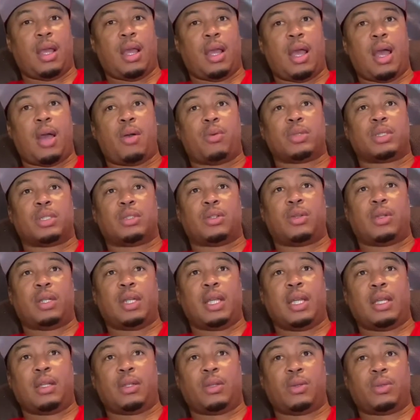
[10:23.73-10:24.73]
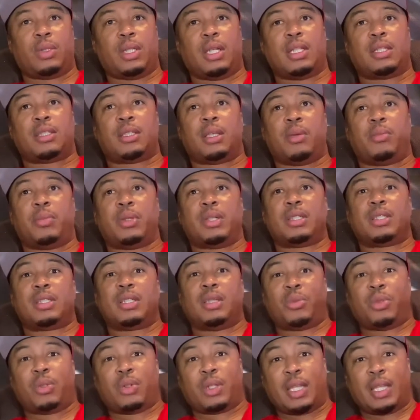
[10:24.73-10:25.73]
I was in Orlando. Then they sent me to
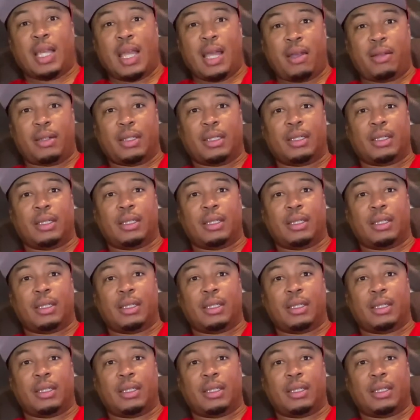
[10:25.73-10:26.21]
Seminole County.